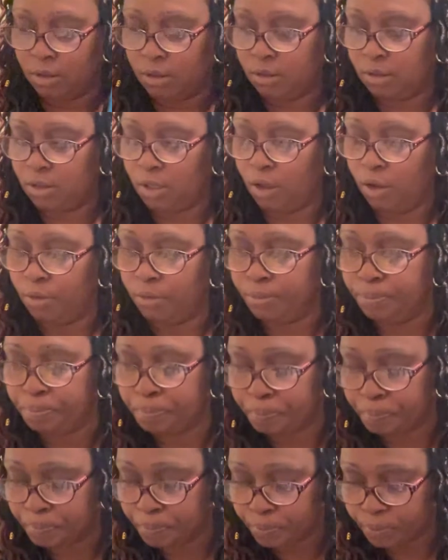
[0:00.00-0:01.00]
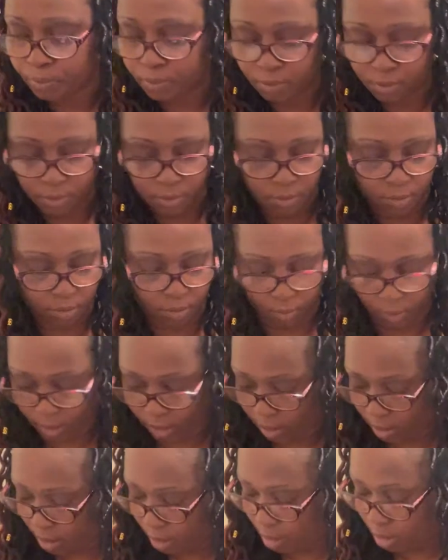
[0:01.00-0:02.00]
So
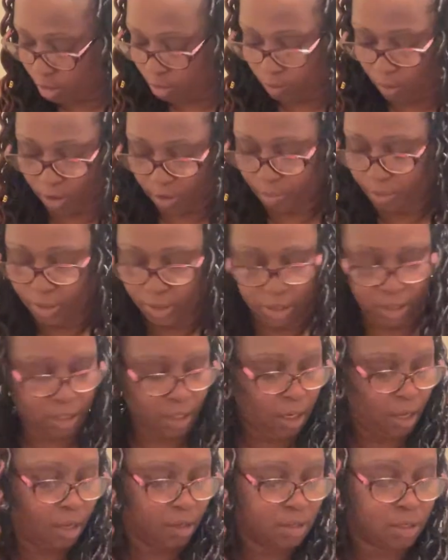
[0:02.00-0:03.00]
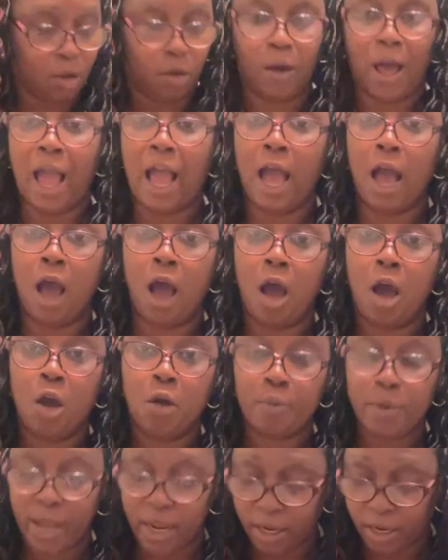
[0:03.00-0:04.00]
you want to put your gloves on. I
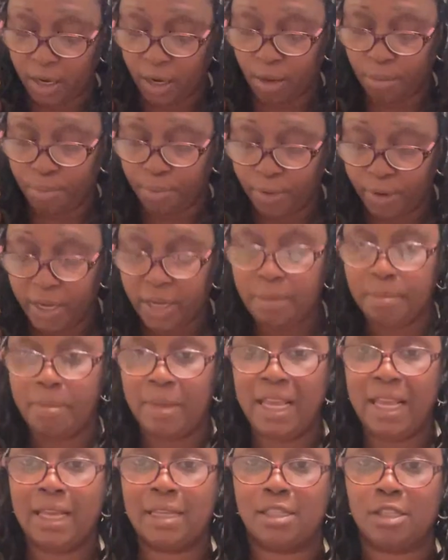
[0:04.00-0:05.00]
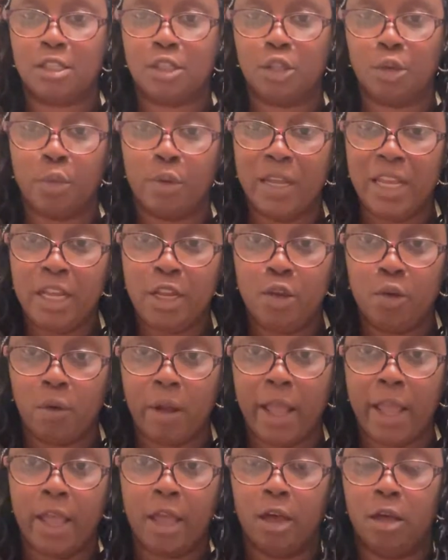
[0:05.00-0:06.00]
already done pre-mixed 3
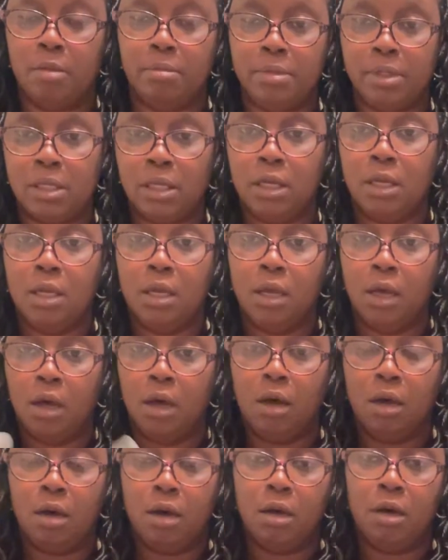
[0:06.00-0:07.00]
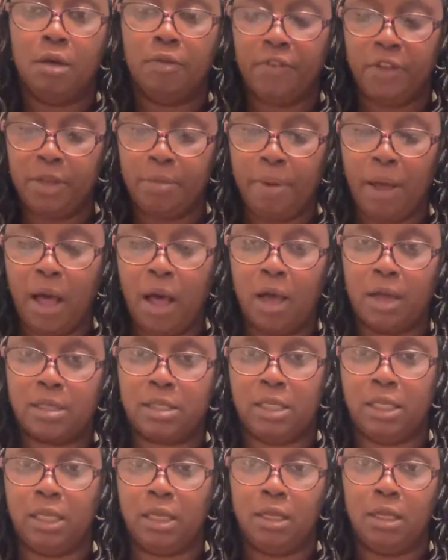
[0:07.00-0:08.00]
grams of
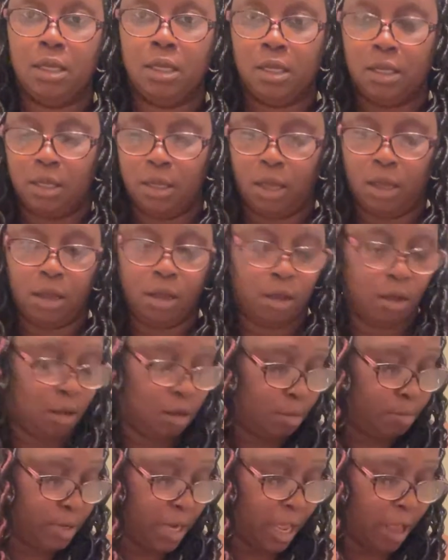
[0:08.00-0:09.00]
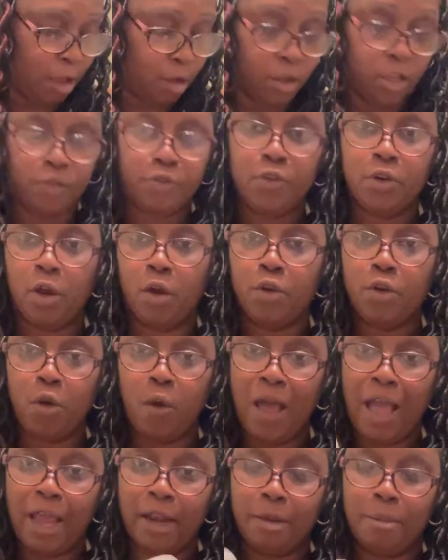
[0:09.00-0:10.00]
epoxy. Now, if you don't
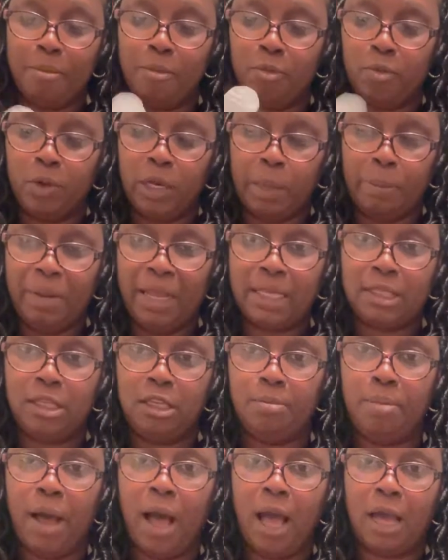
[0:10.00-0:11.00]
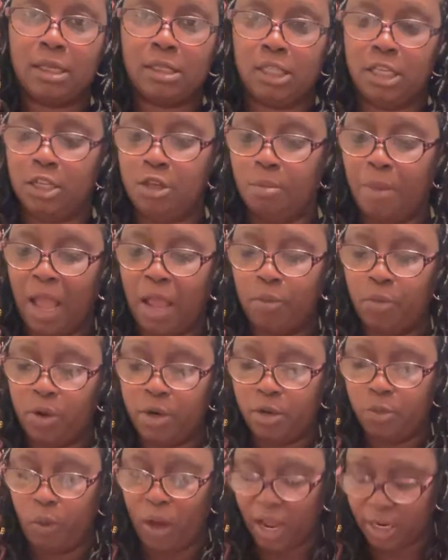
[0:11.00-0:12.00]
know how to mix epoxy, you might
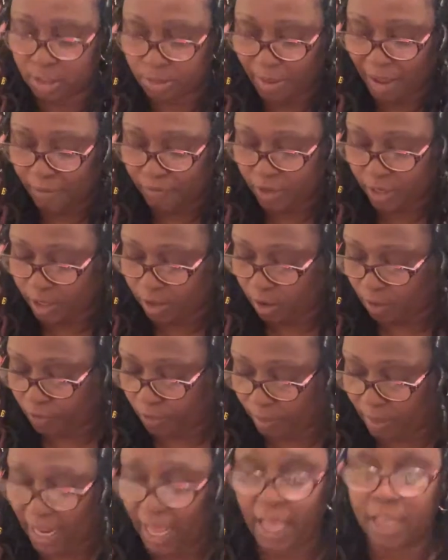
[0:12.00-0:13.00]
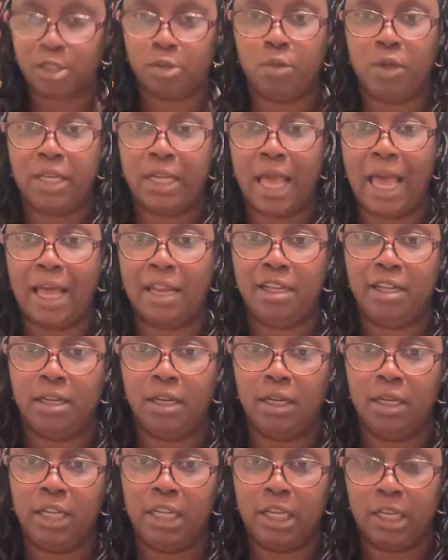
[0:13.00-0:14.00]
want to watch my video from last week. I'll leave
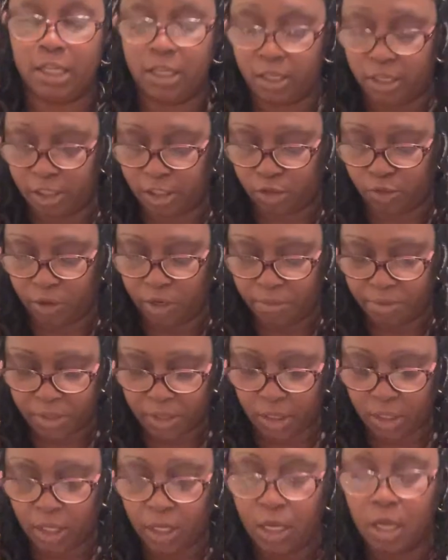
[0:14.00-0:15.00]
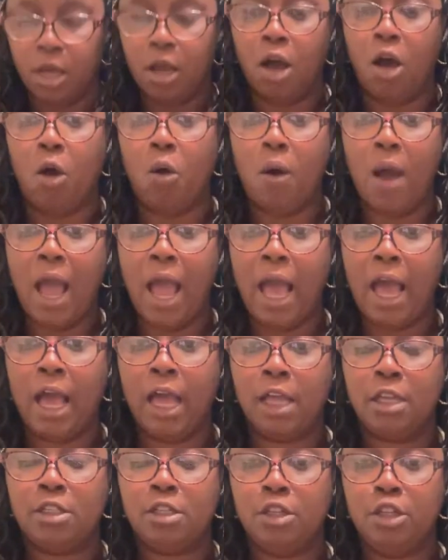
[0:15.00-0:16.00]
a link in the description on
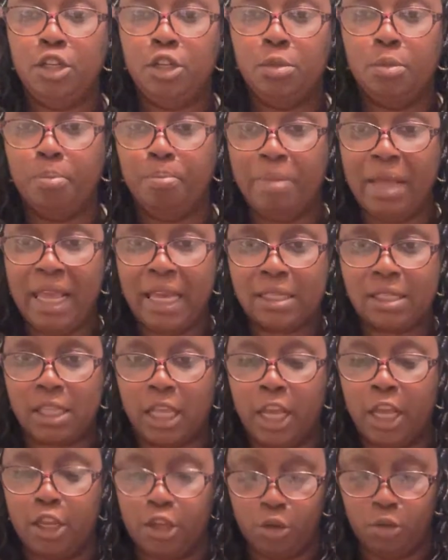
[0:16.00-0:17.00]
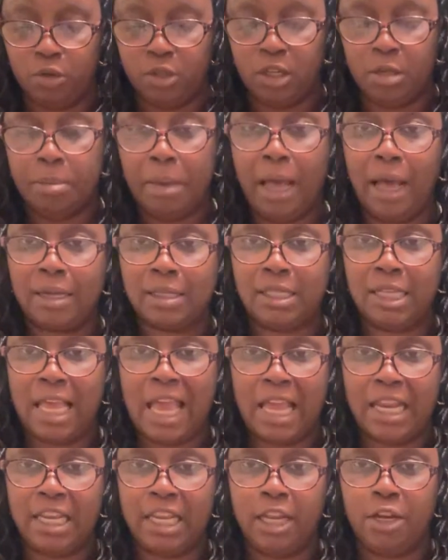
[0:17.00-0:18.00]
how to mix and use epoxy.
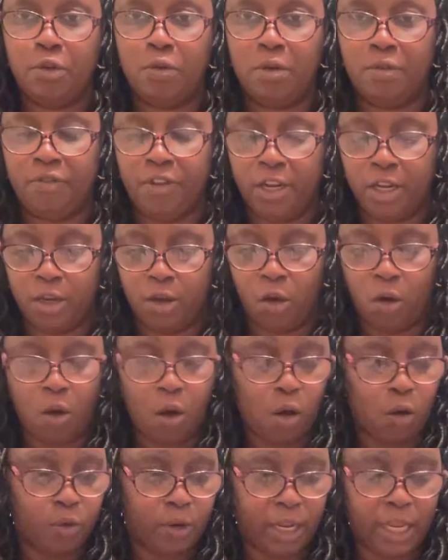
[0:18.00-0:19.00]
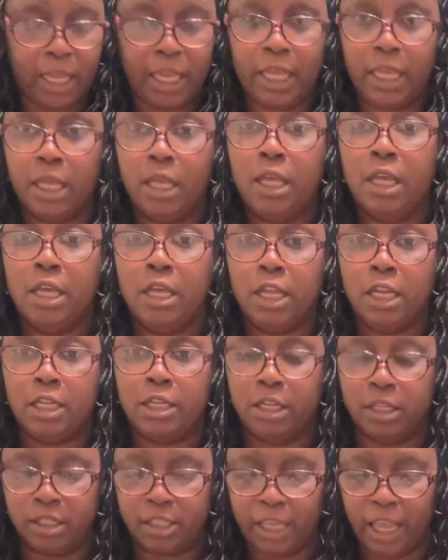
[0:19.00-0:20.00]
I did do a video on it,
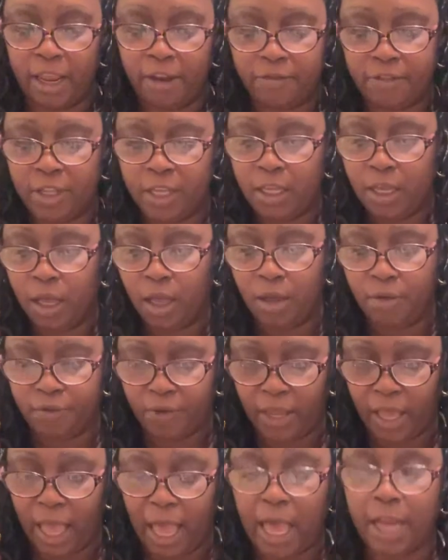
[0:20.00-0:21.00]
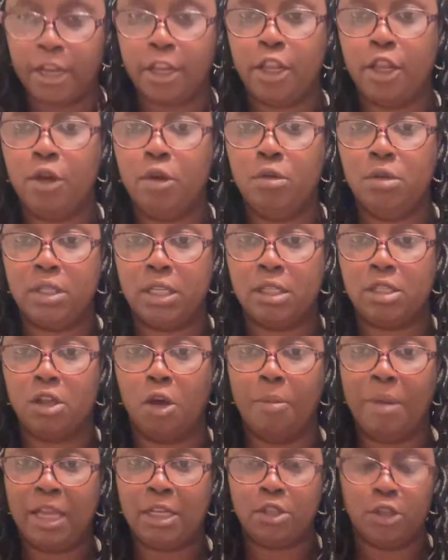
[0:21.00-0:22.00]
the safety of it, how to use it.
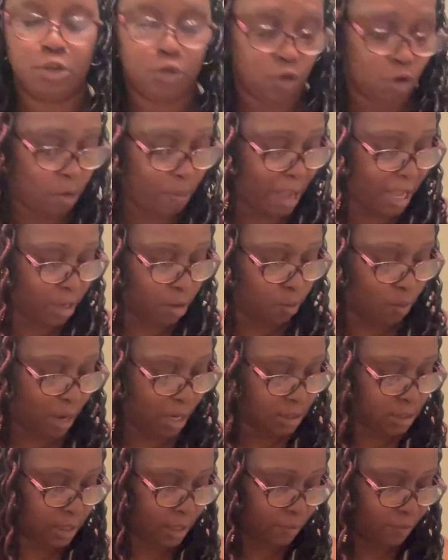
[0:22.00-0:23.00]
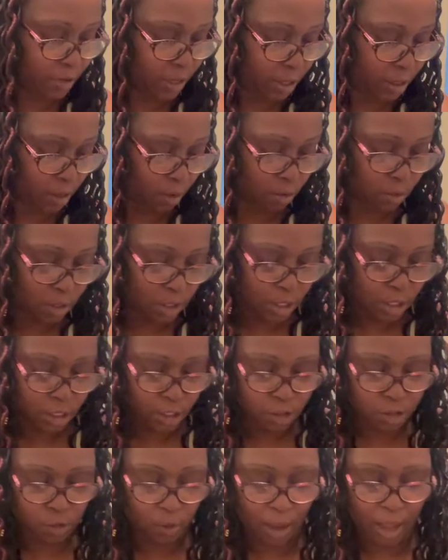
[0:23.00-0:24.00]
So make sure you go back and watch that video.
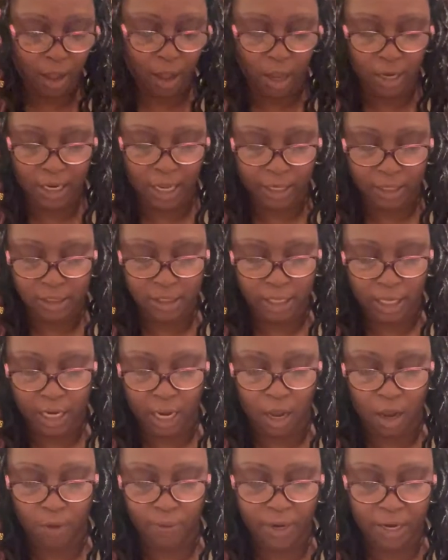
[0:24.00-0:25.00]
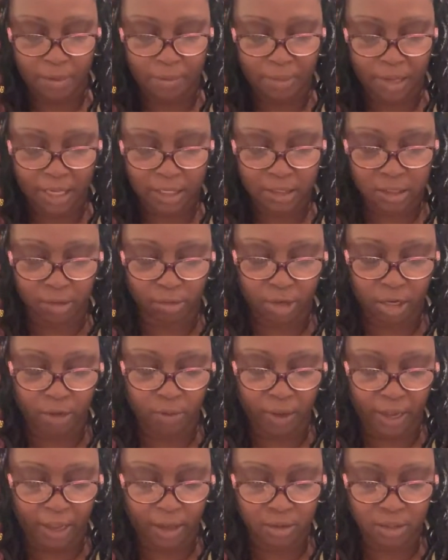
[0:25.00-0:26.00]
So like I said, I already mixed 3
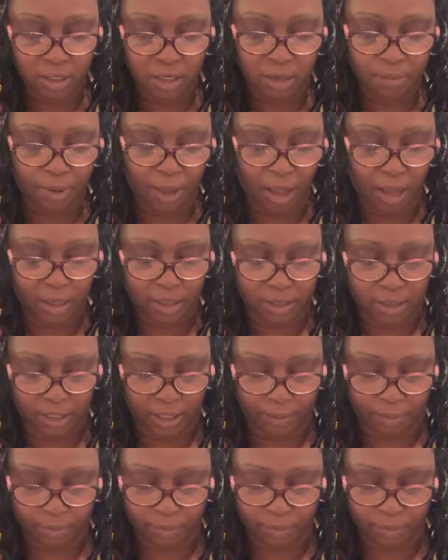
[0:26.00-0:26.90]
grams of epoxy.